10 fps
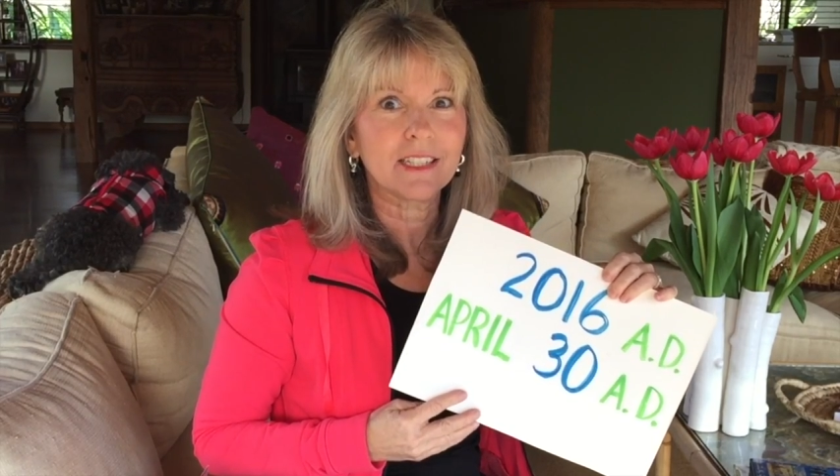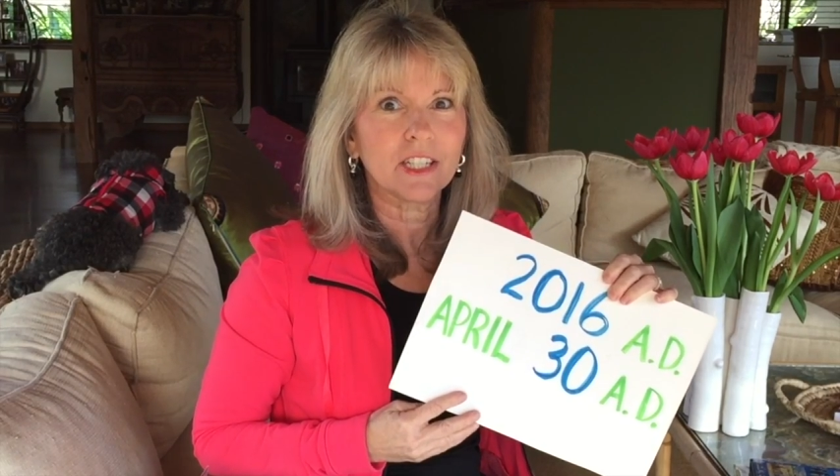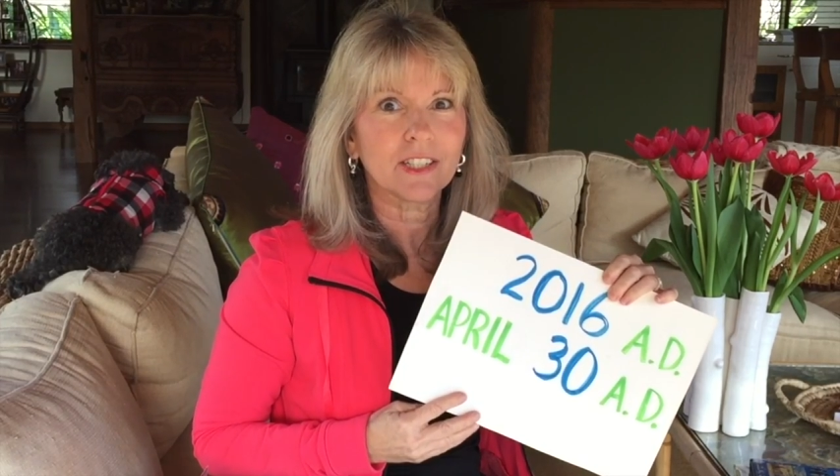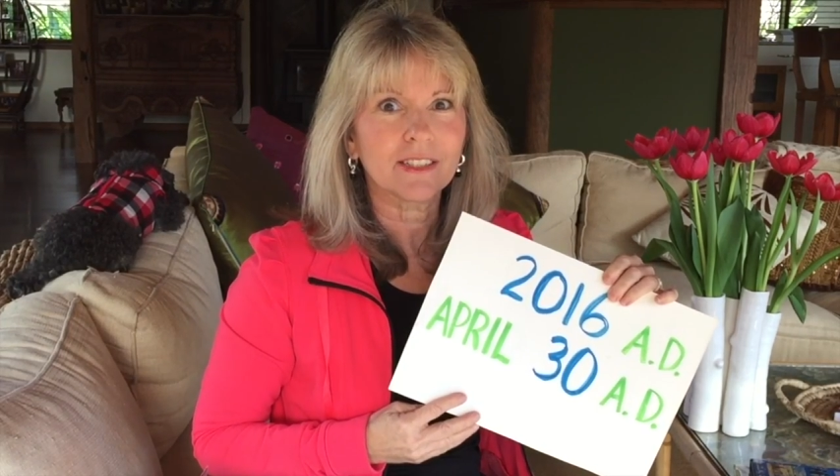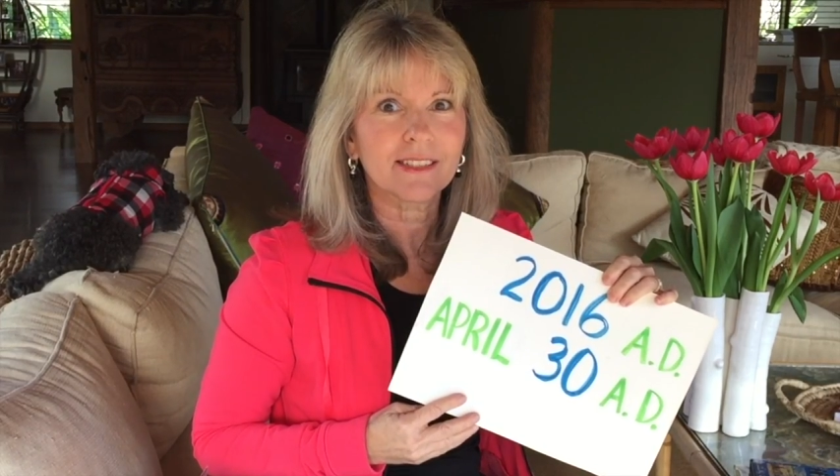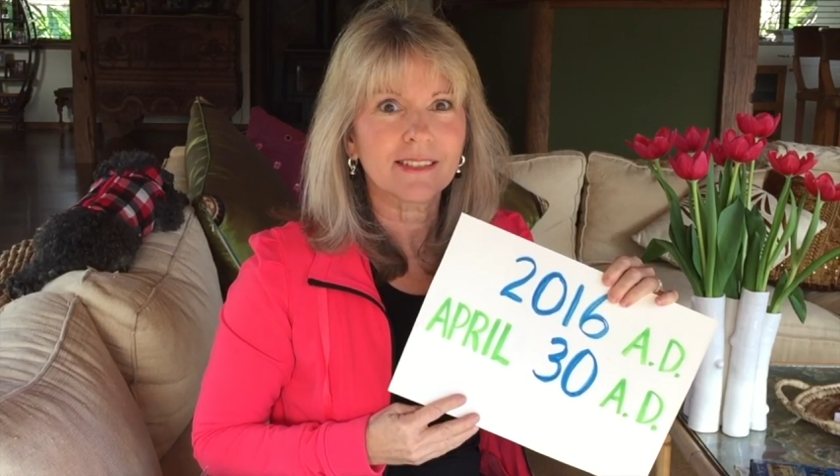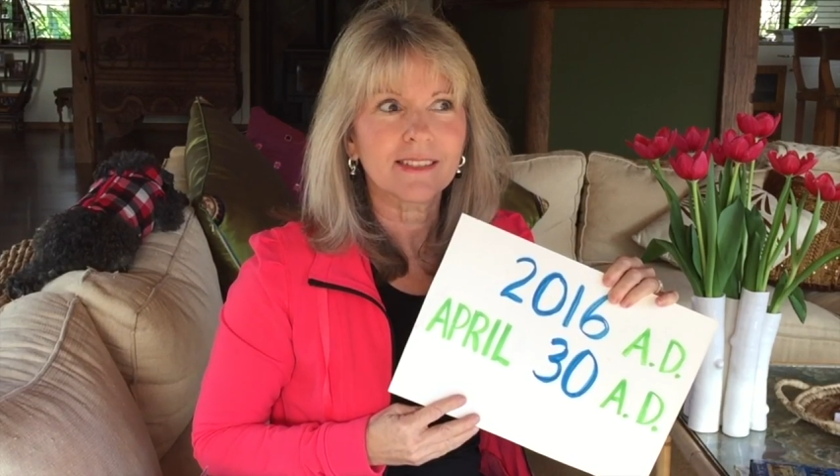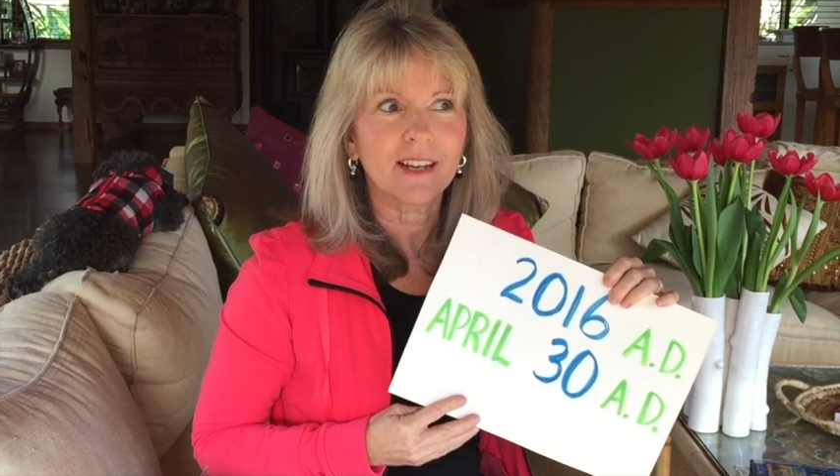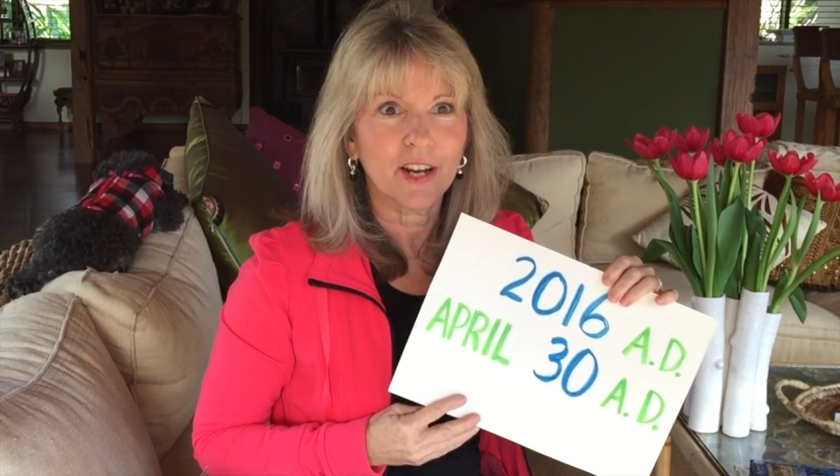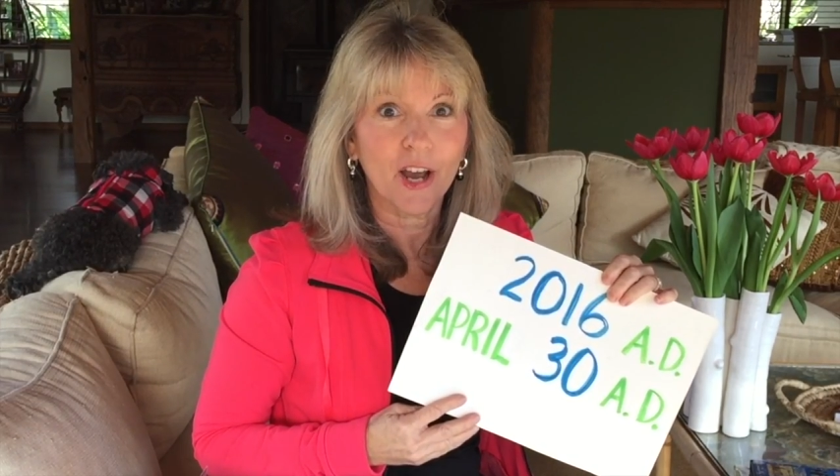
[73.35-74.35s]

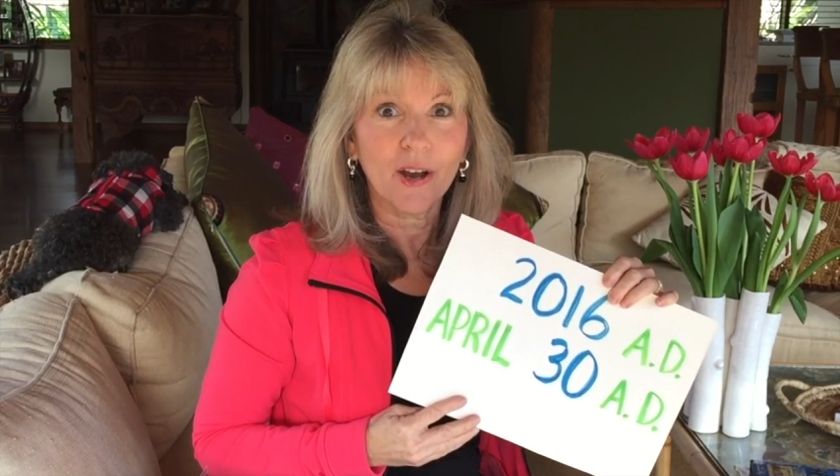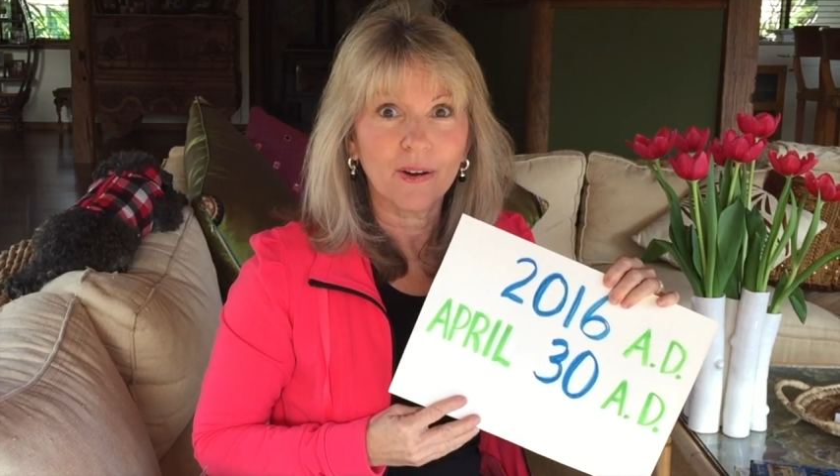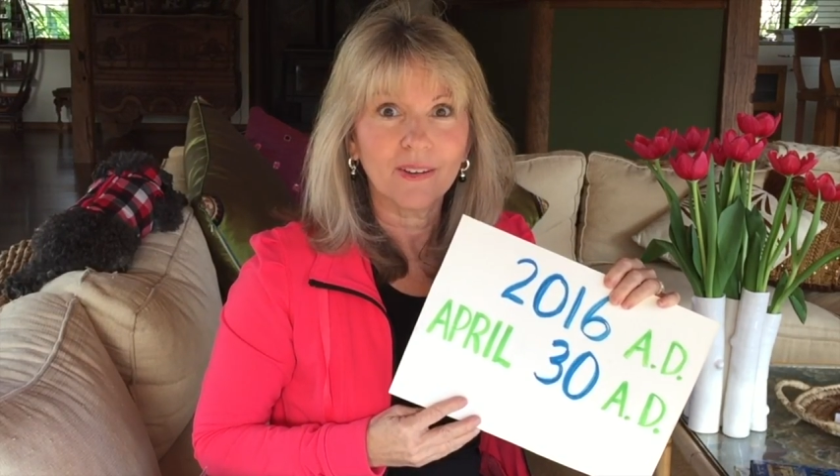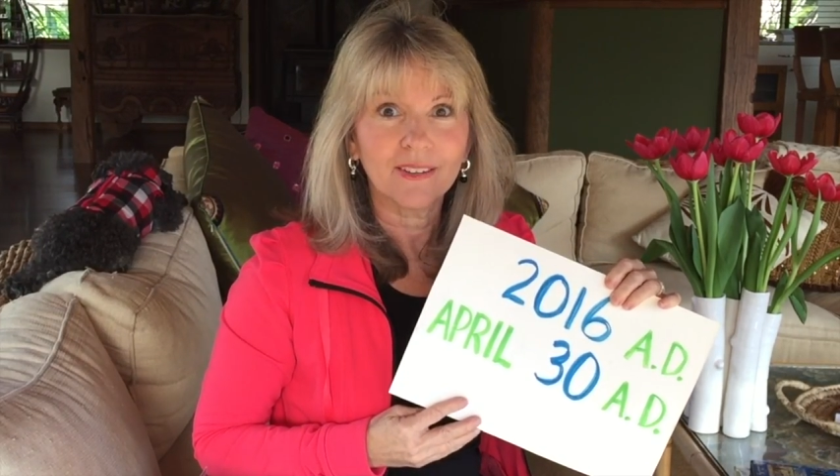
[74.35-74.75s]
years ago.